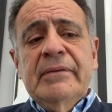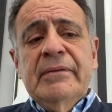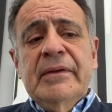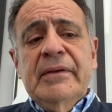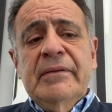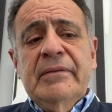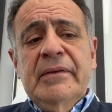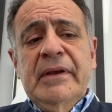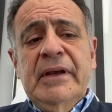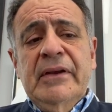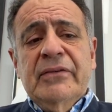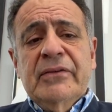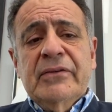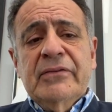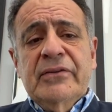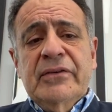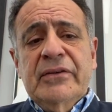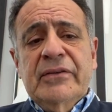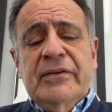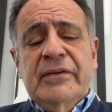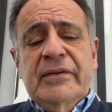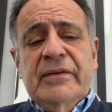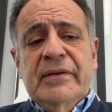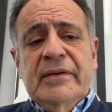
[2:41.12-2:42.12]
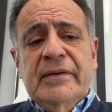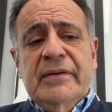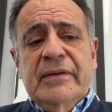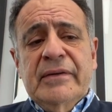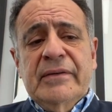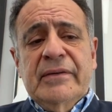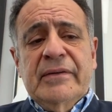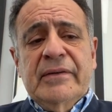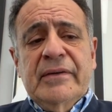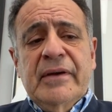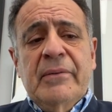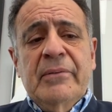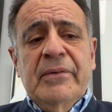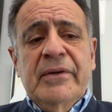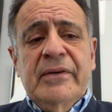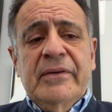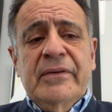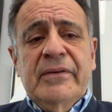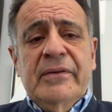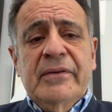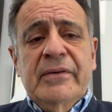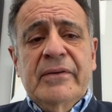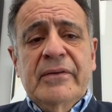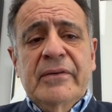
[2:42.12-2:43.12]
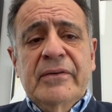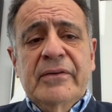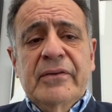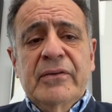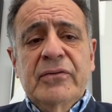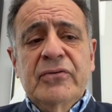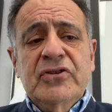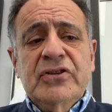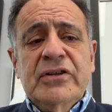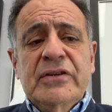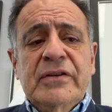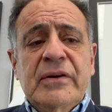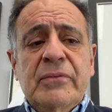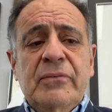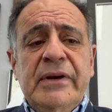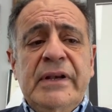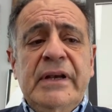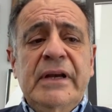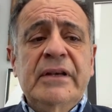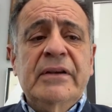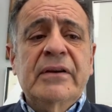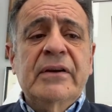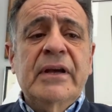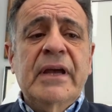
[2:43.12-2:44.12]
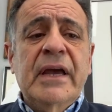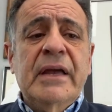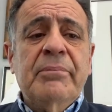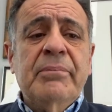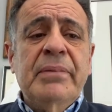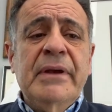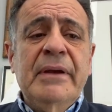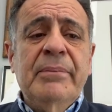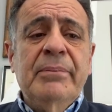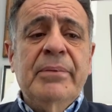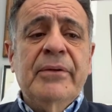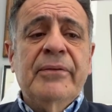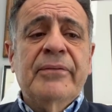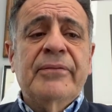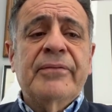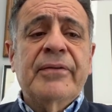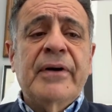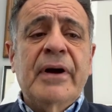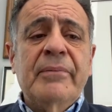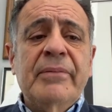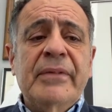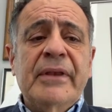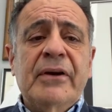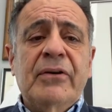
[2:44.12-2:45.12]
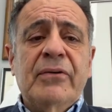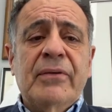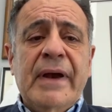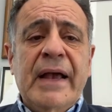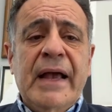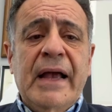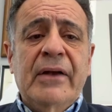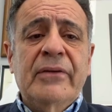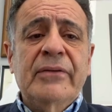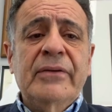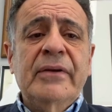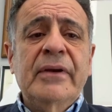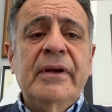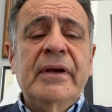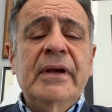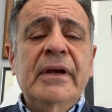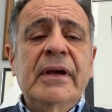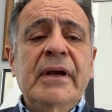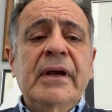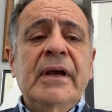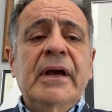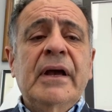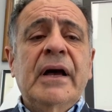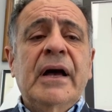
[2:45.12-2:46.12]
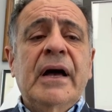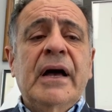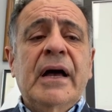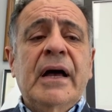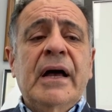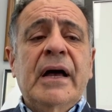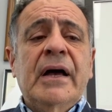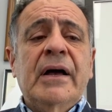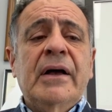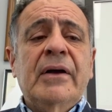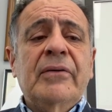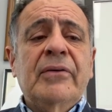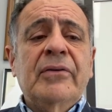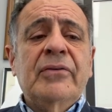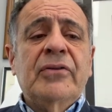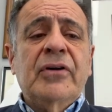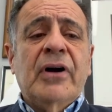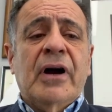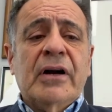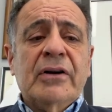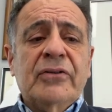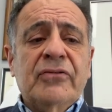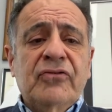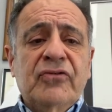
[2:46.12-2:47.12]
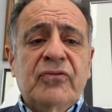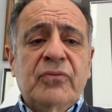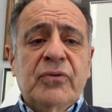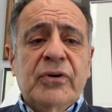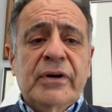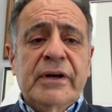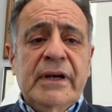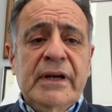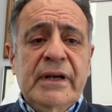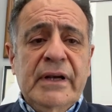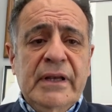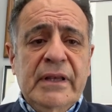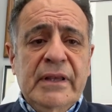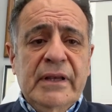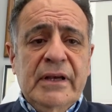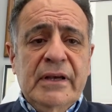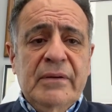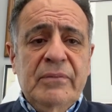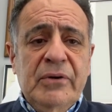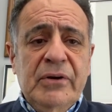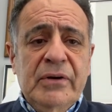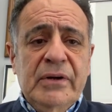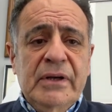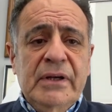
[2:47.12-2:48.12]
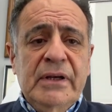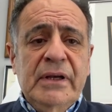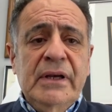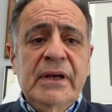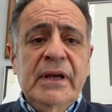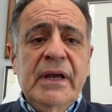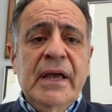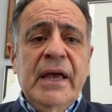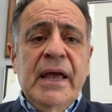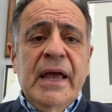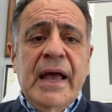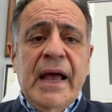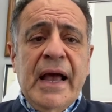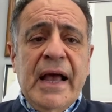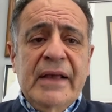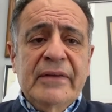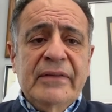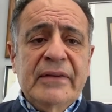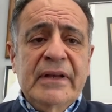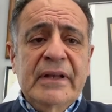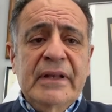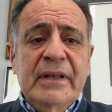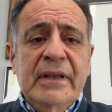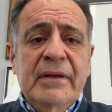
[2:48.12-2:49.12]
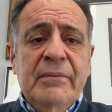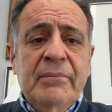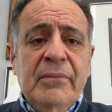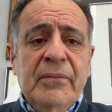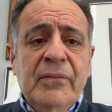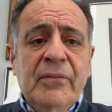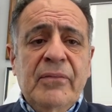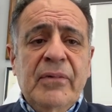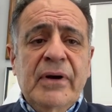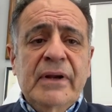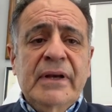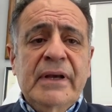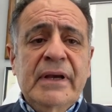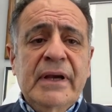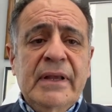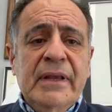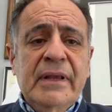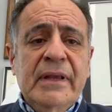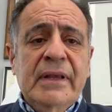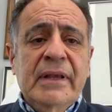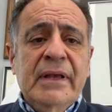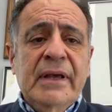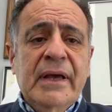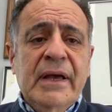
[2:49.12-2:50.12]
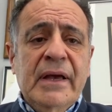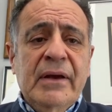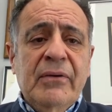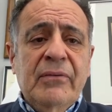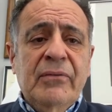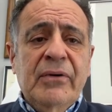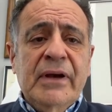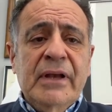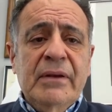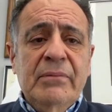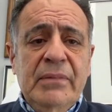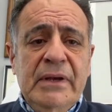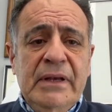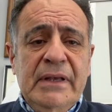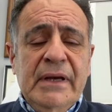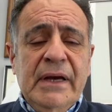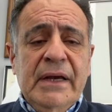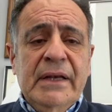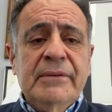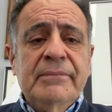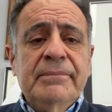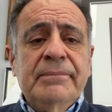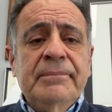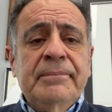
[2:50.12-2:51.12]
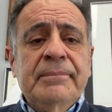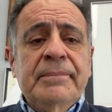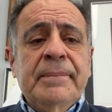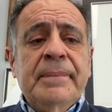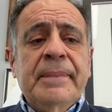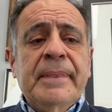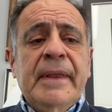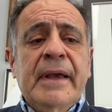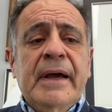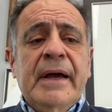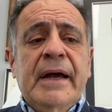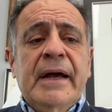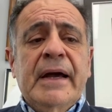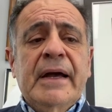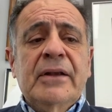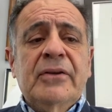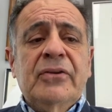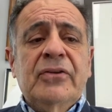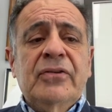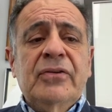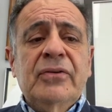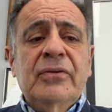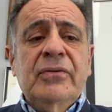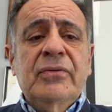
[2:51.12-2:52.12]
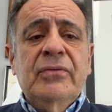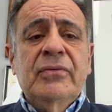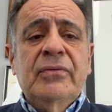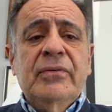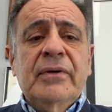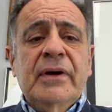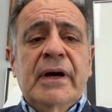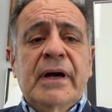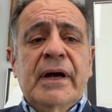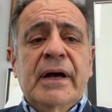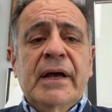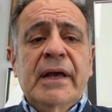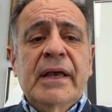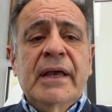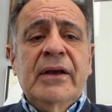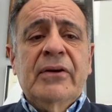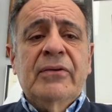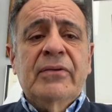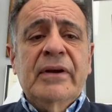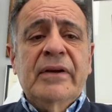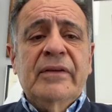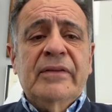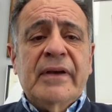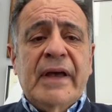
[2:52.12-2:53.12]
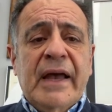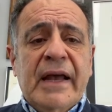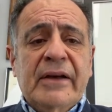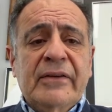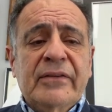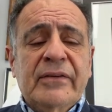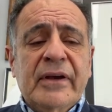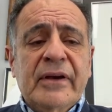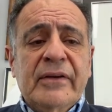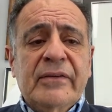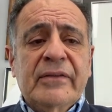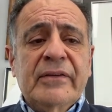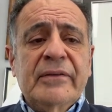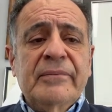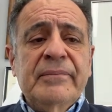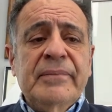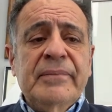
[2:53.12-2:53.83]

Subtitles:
These are just some of the solutions, and we need to get people from the ground, doctors working in the community, asking them what can be done to increase access.